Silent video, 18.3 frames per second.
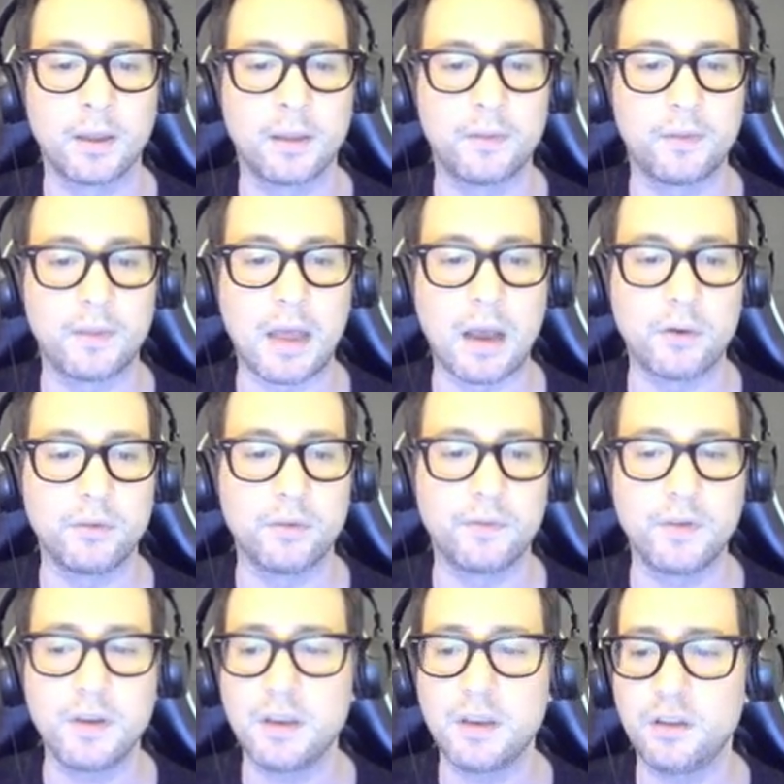Now you
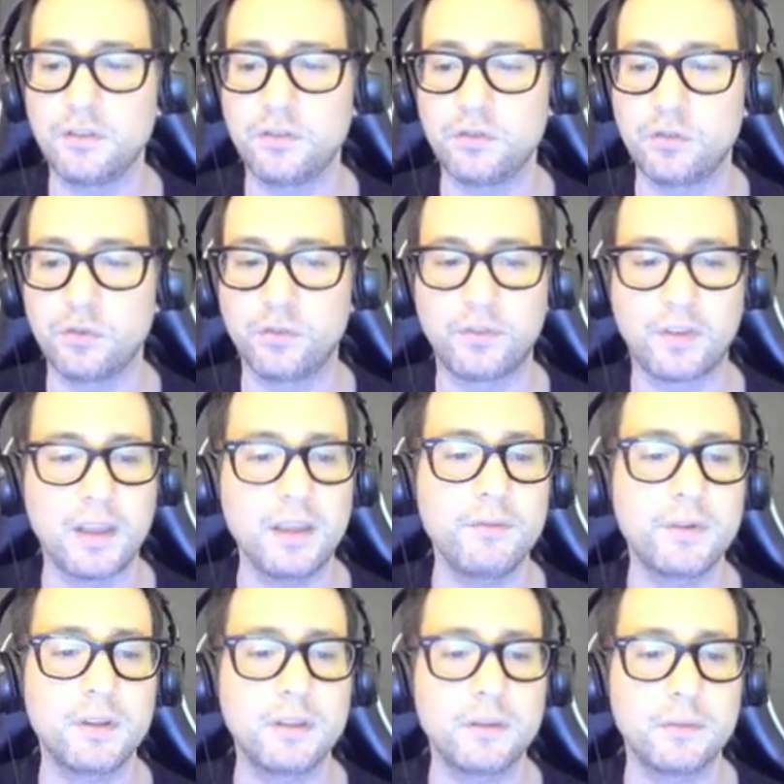finish, you
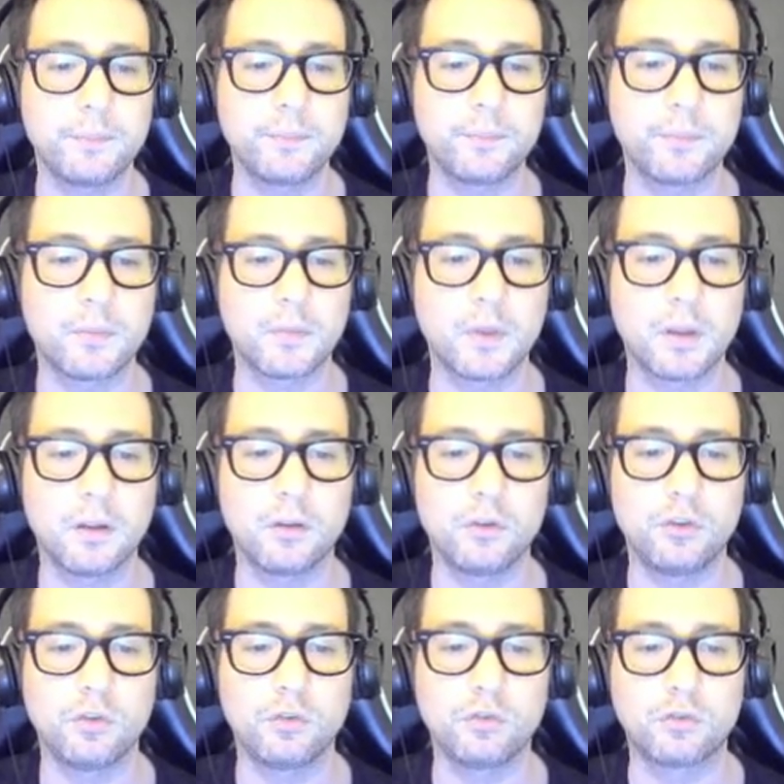save it,
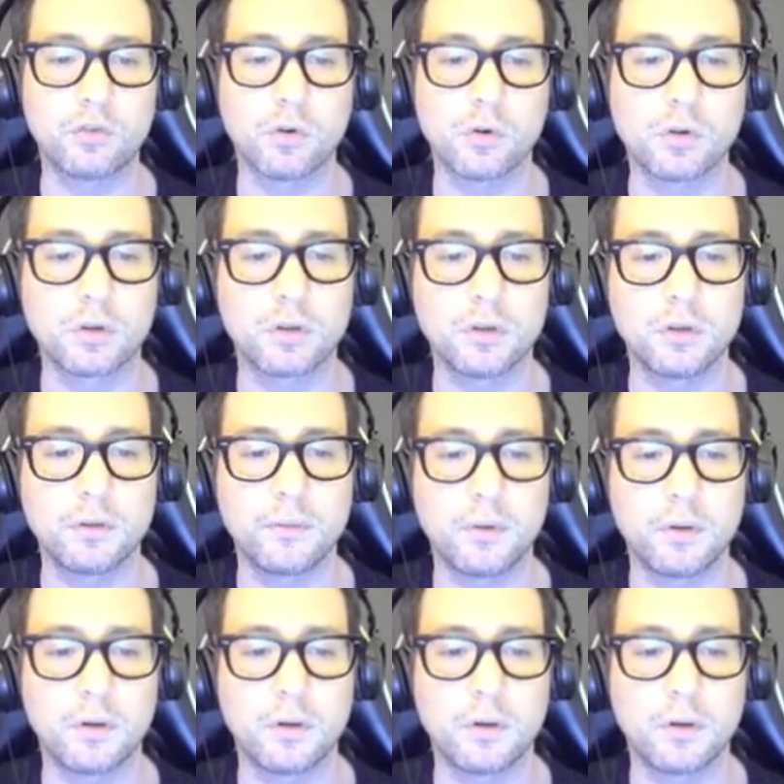you toggle